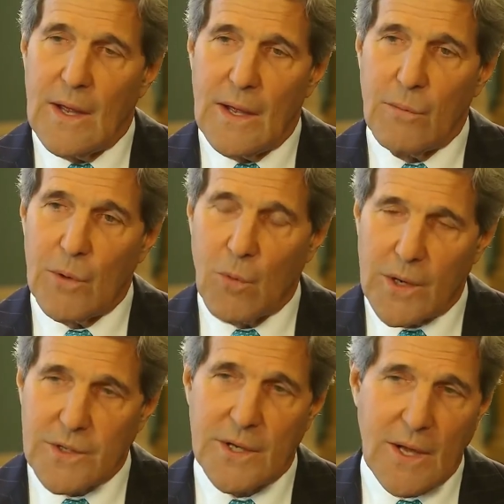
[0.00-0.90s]
and we
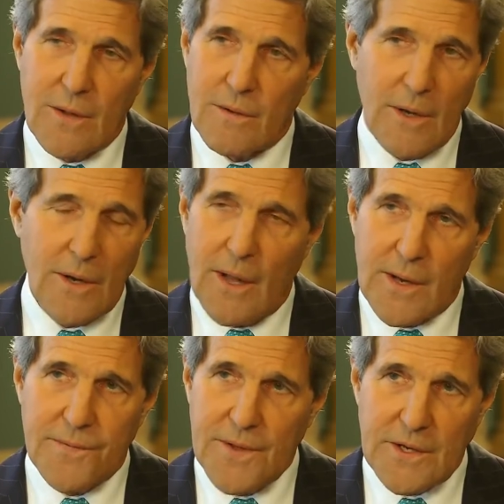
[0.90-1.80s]
work together on a
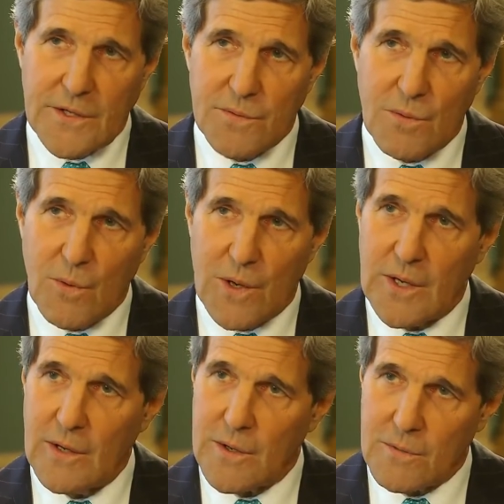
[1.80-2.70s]
lot of things. We're
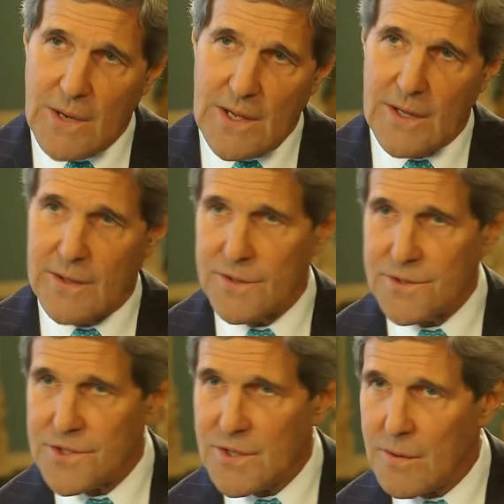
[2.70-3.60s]
working on Iran,
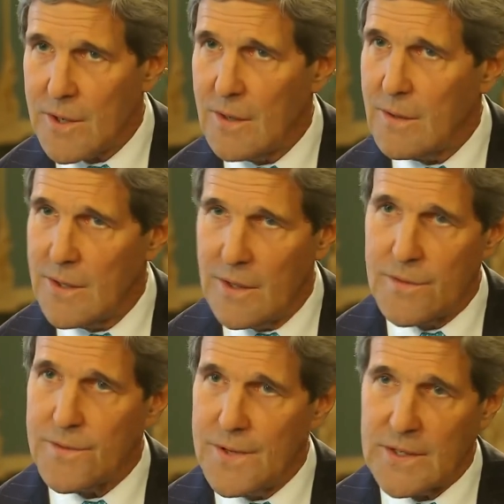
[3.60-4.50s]
on Syria, on
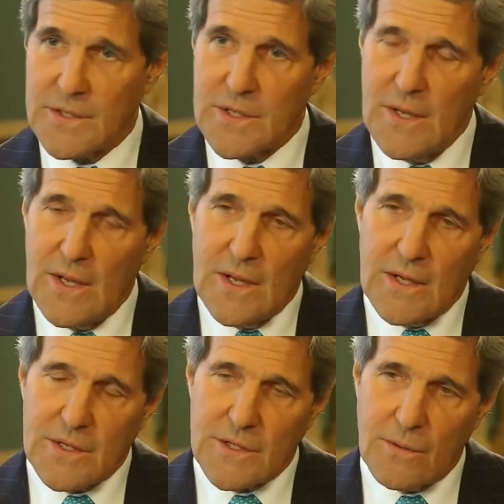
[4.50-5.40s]
other things.
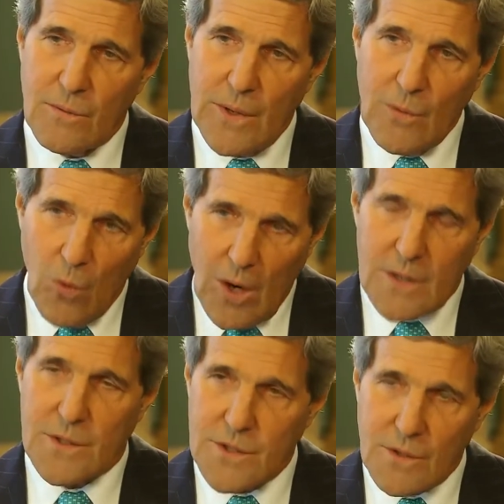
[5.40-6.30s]
So we
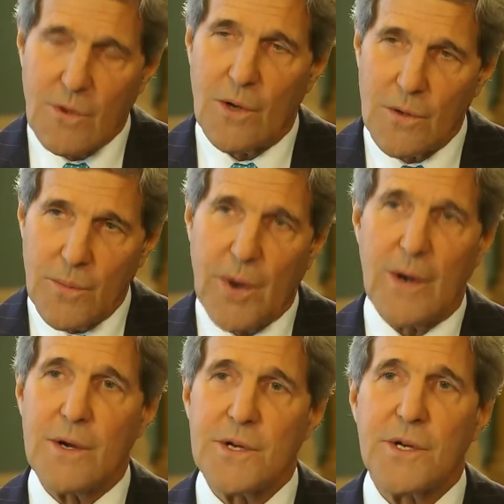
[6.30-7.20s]
want to grow the
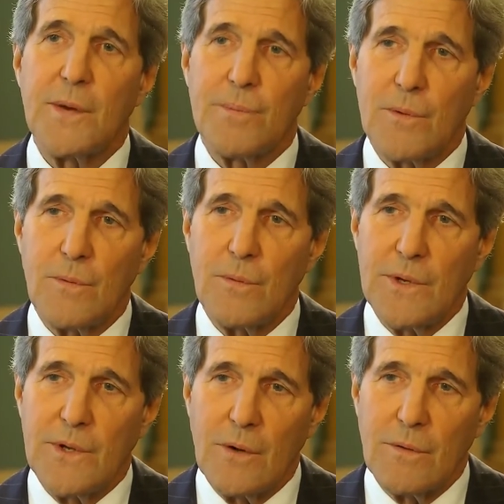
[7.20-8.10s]
partnership. We
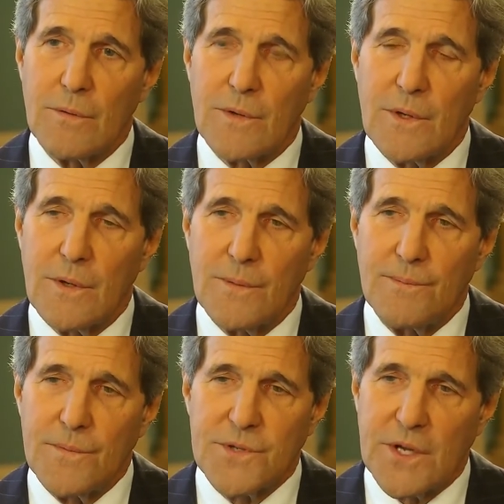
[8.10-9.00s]
don't
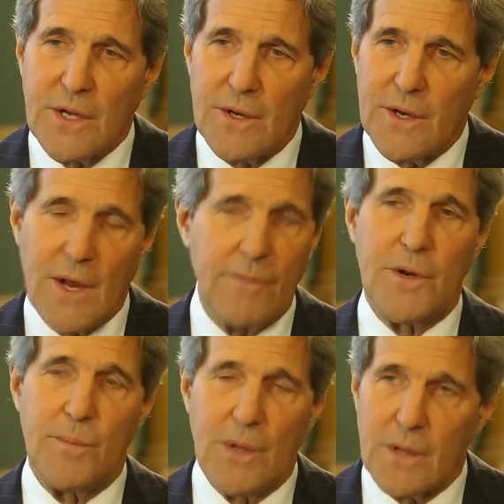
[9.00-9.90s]
see an
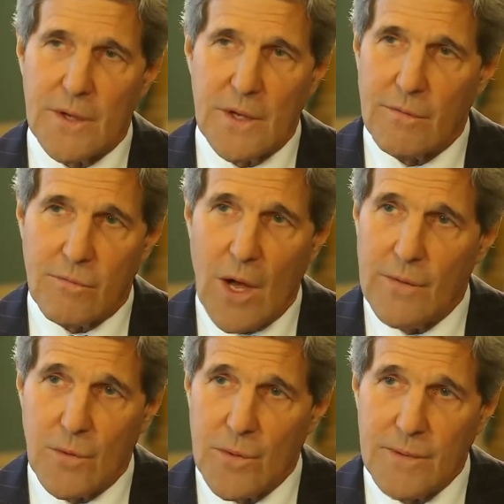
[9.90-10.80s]
inevitability of
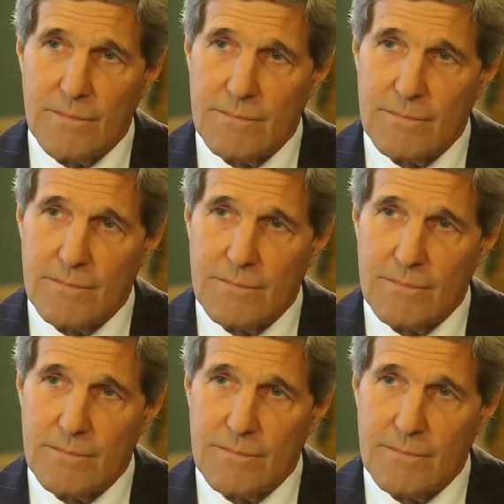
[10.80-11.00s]
rivalry.